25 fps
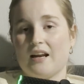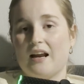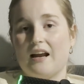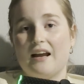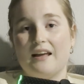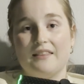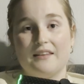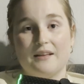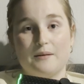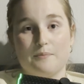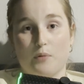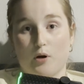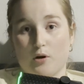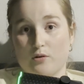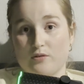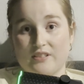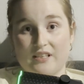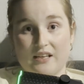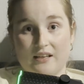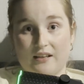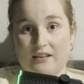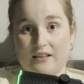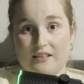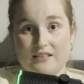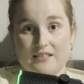and then
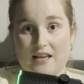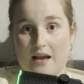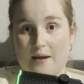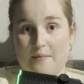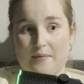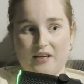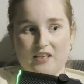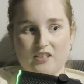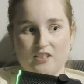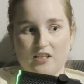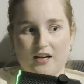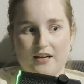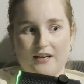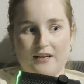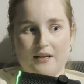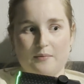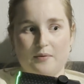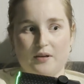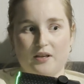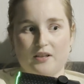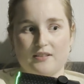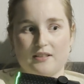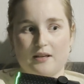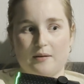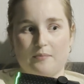post-exam anxiety
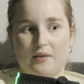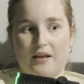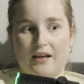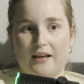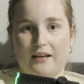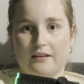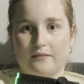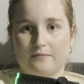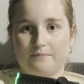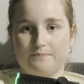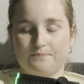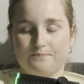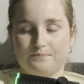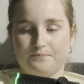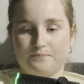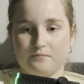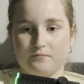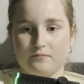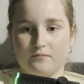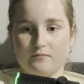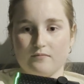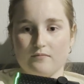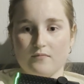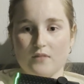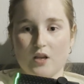because I'm like,
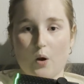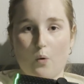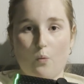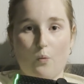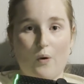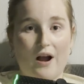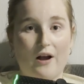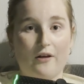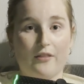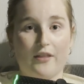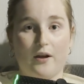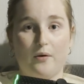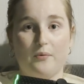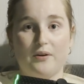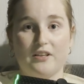wow, that